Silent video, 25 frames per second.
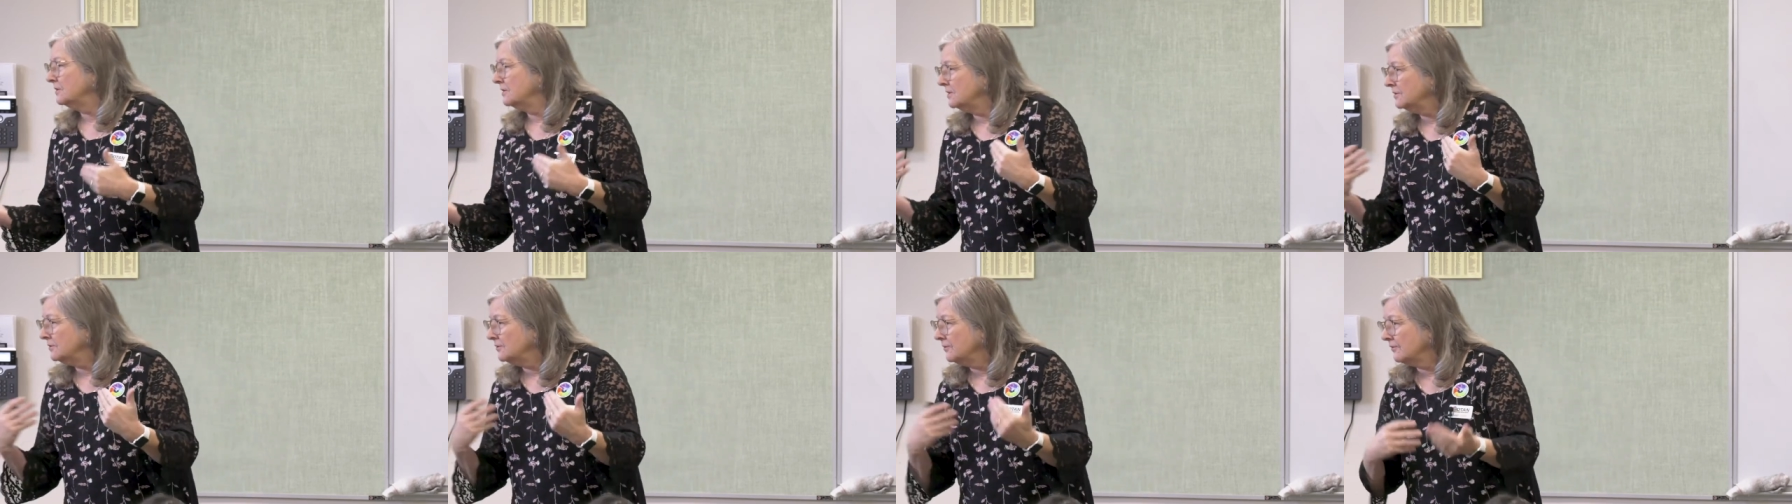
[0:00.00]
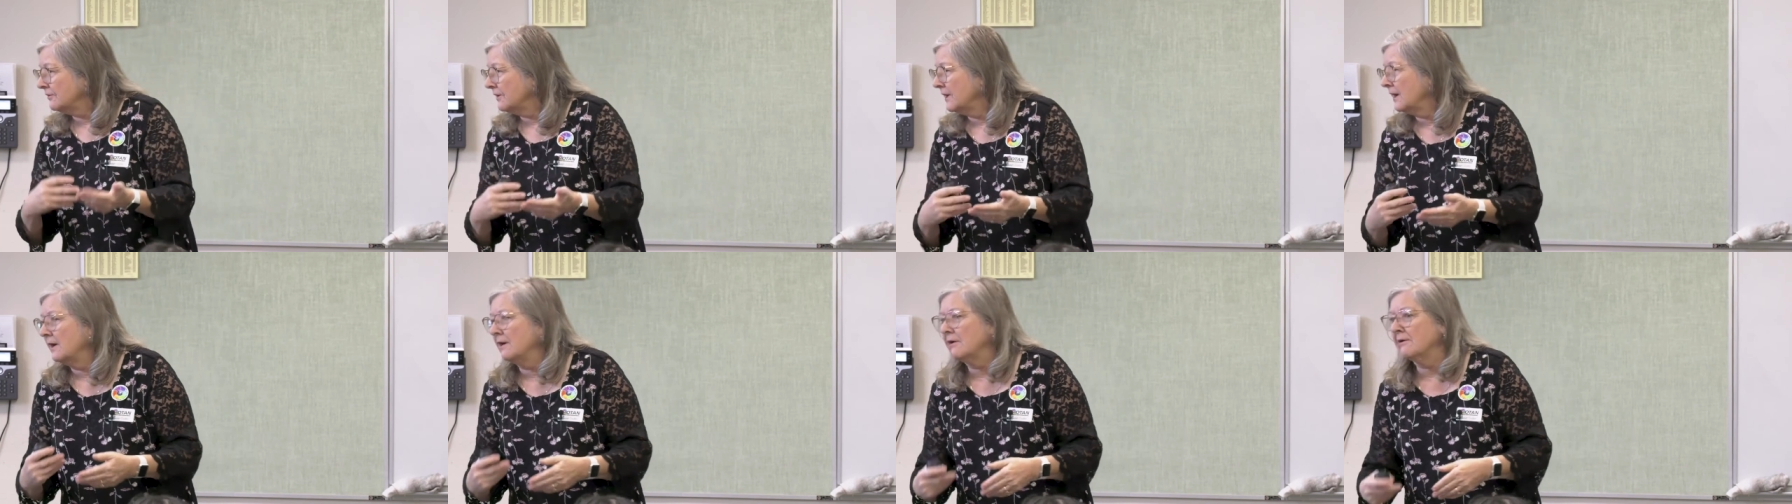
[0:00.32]
in
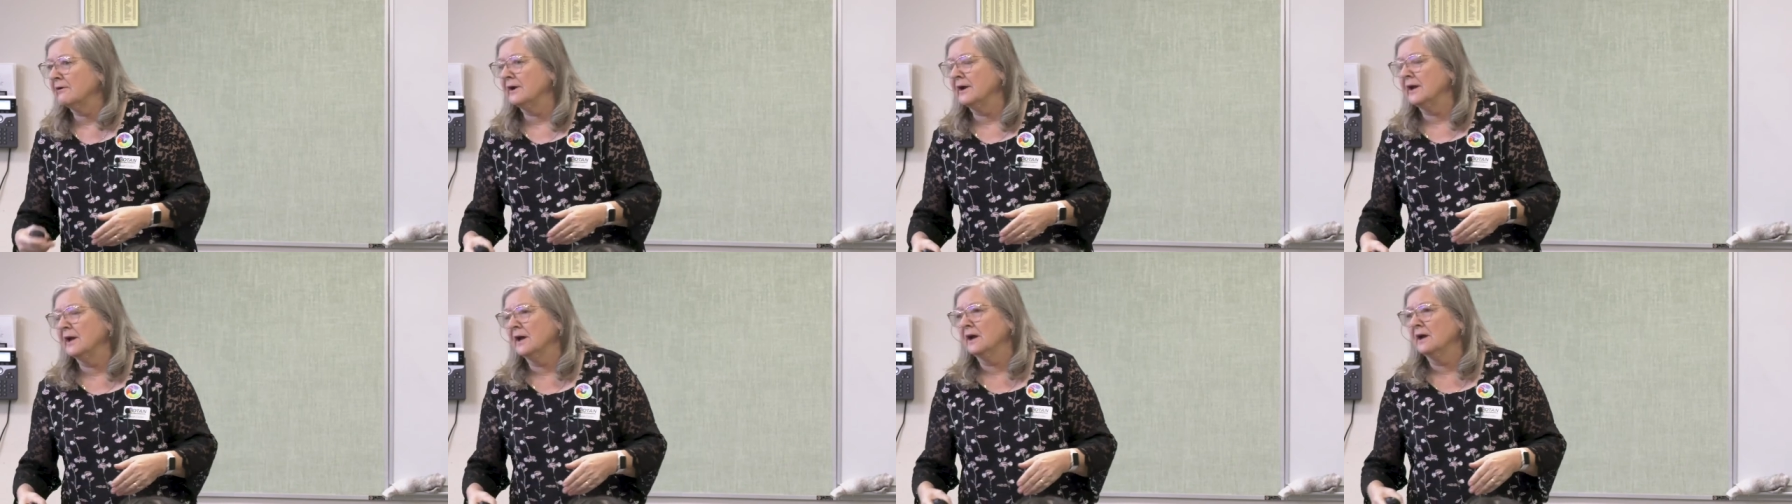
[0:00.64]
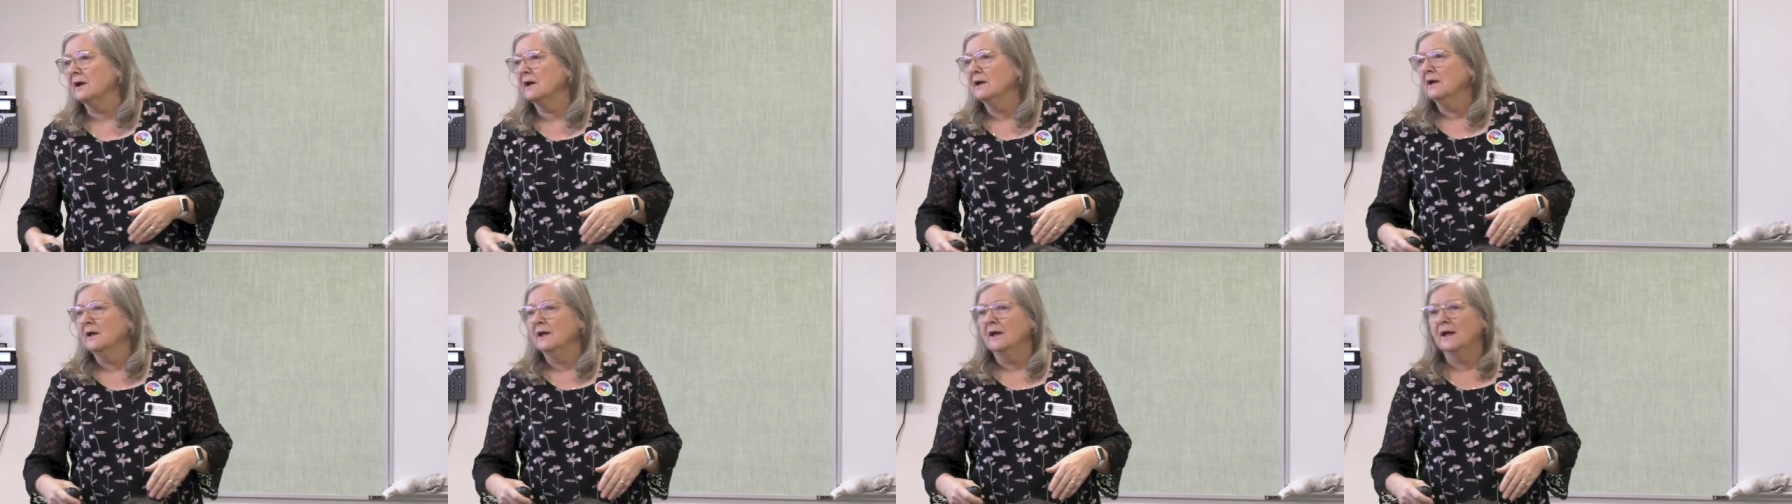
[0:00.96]
your area
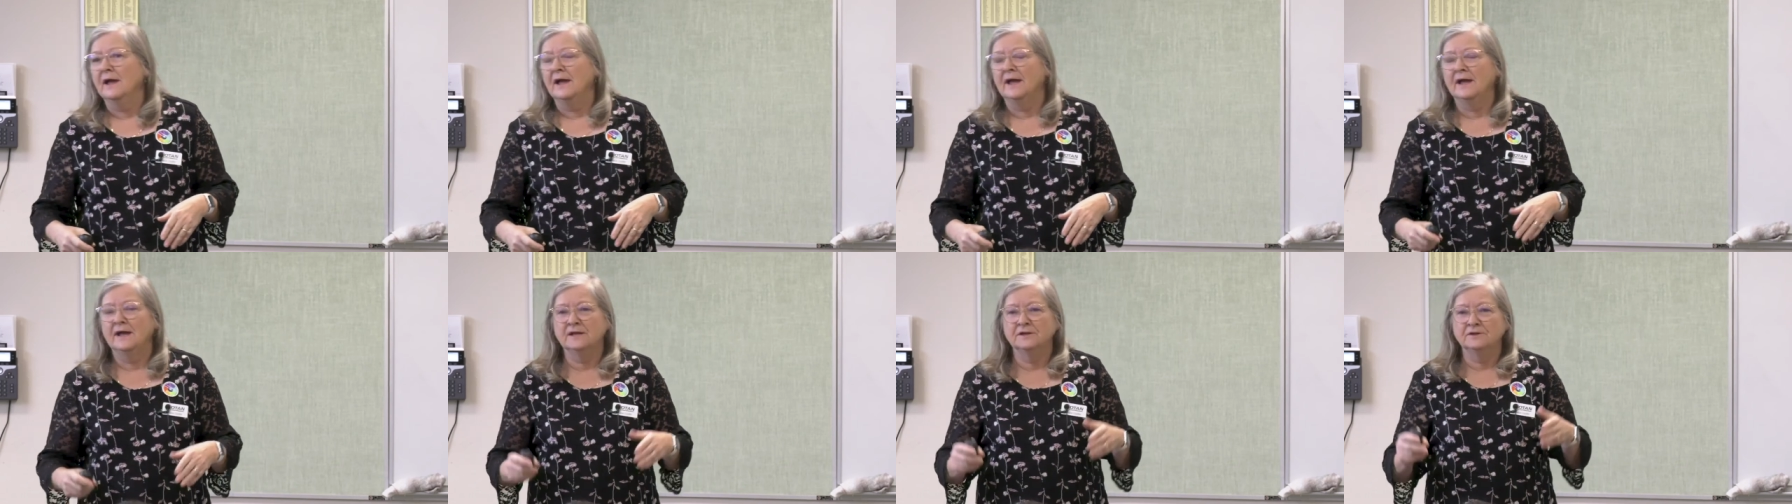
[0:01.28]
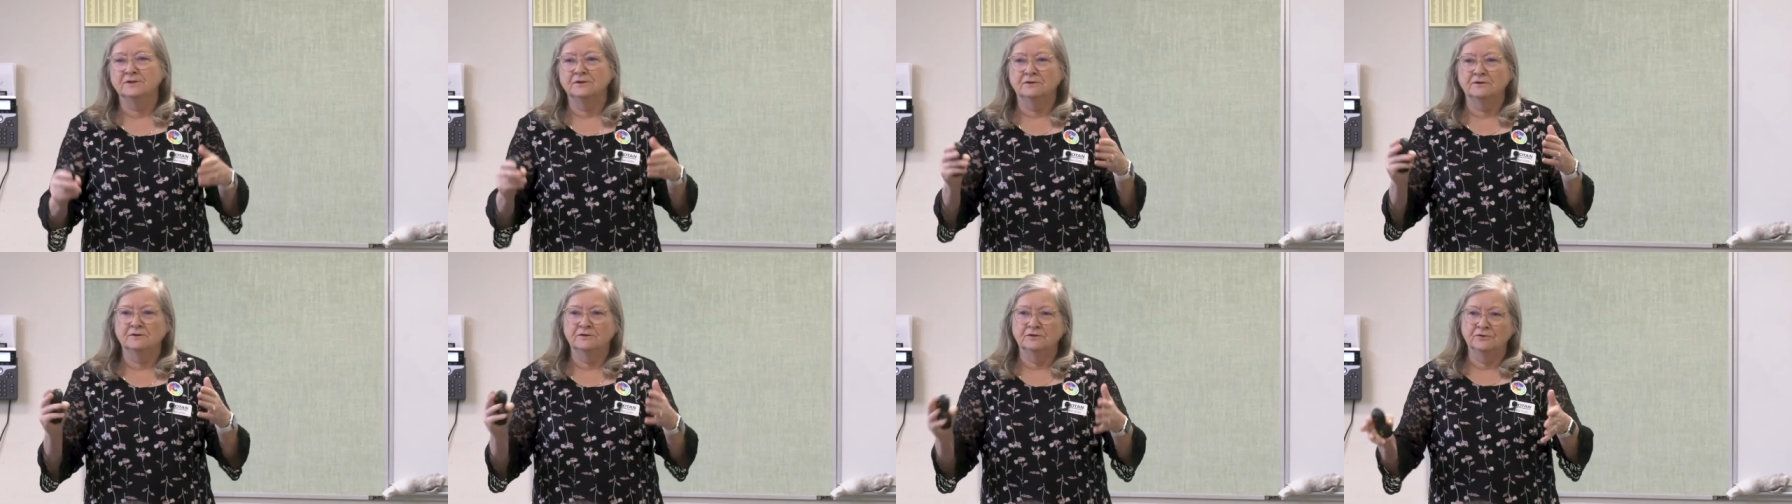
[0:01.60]

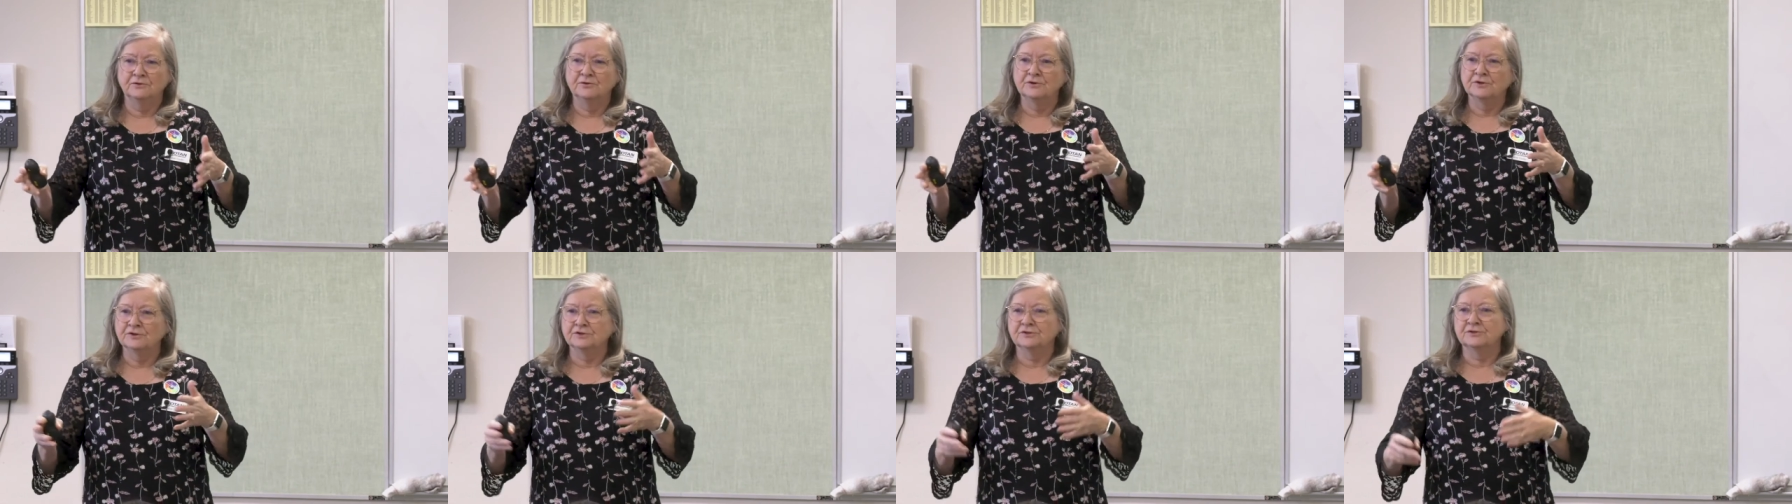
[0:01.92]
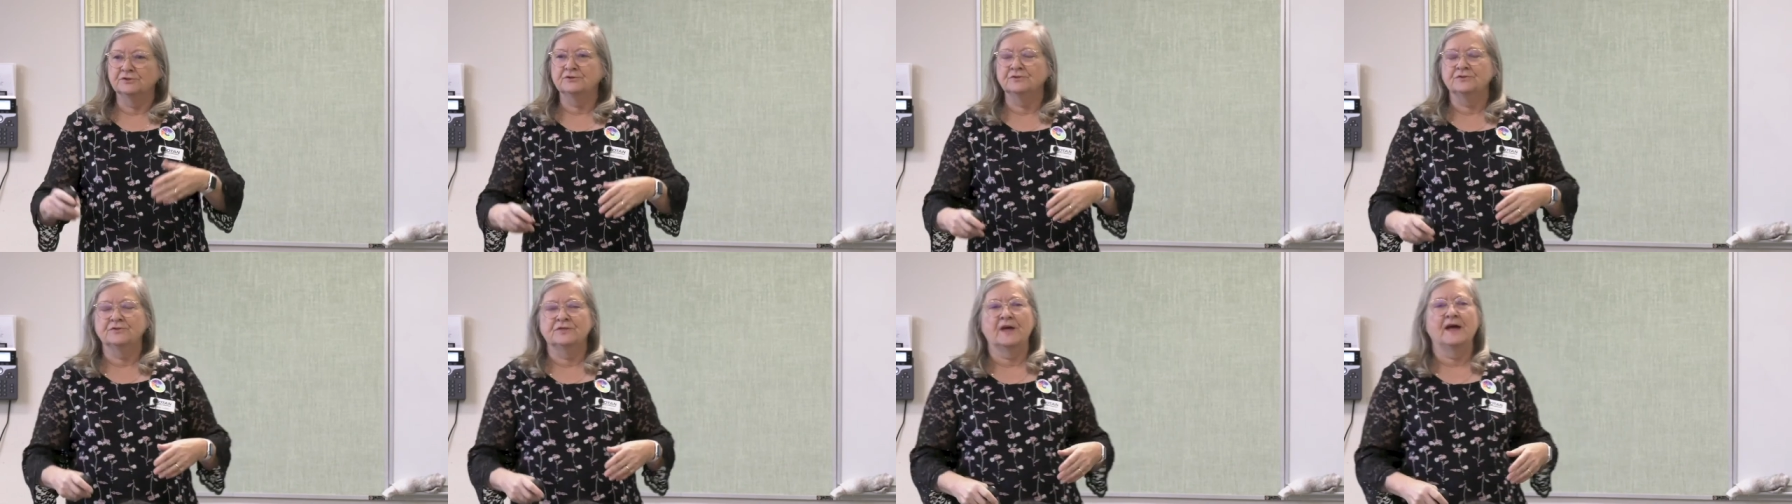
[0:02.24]
and you can
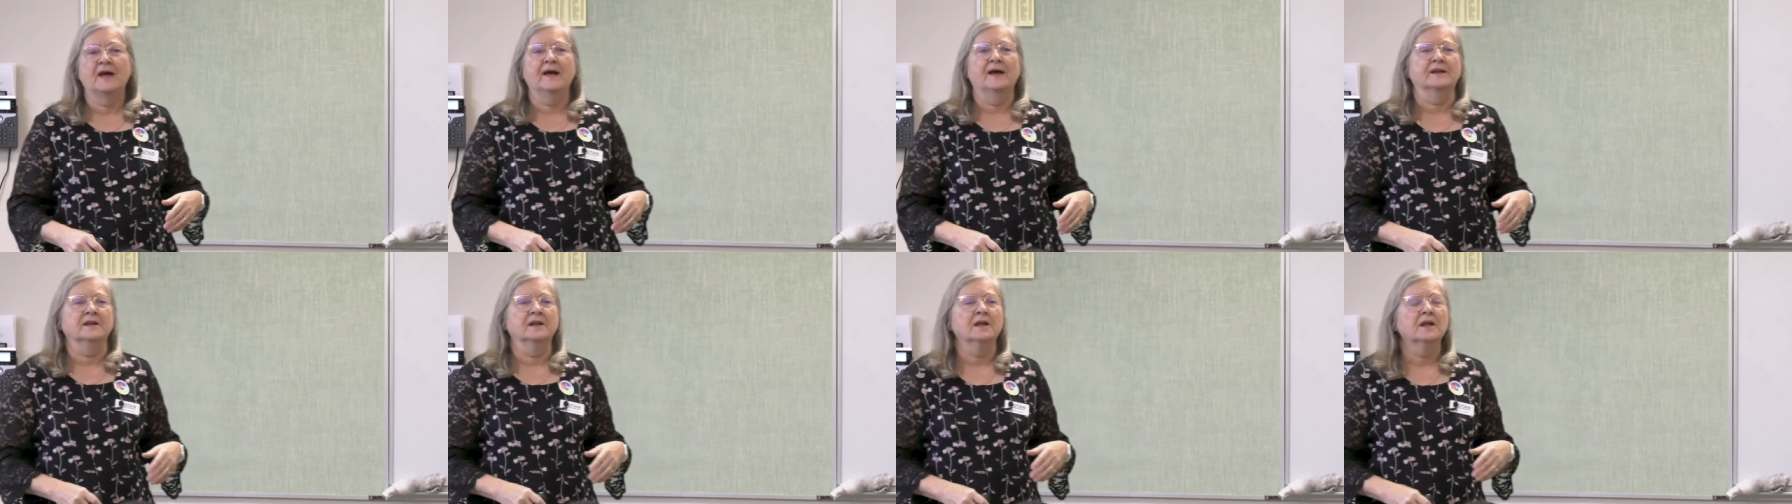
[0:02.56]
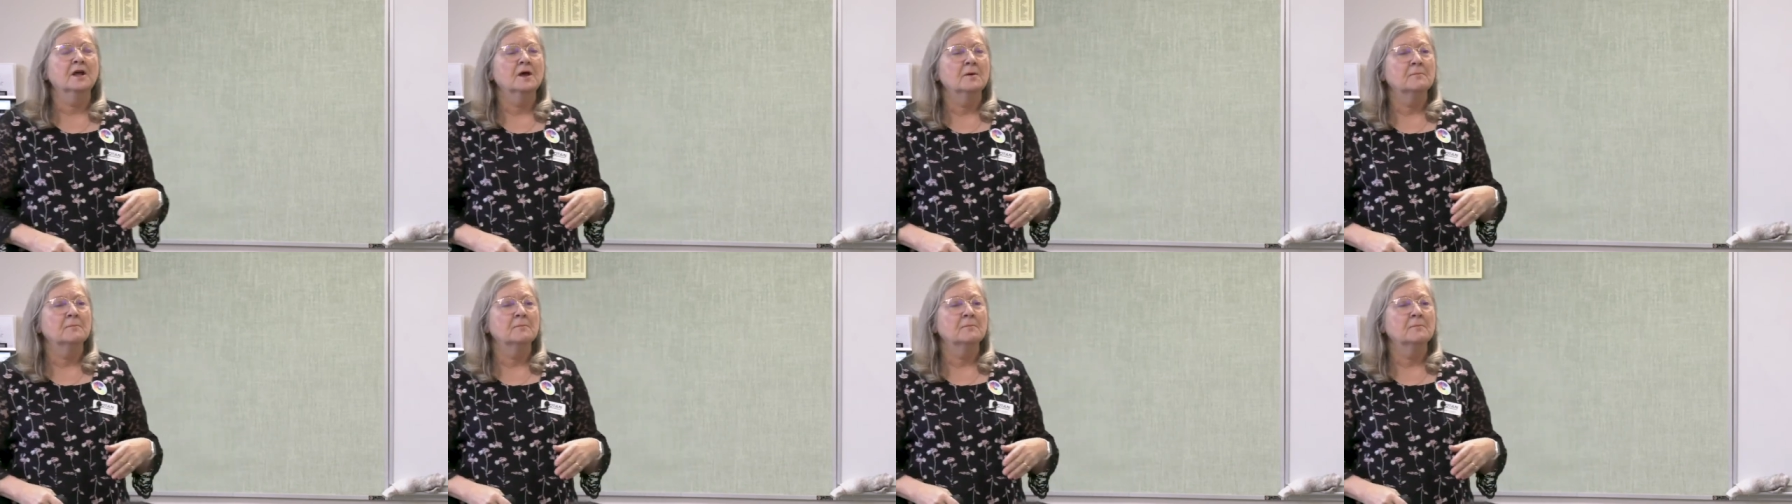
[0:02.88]
do that.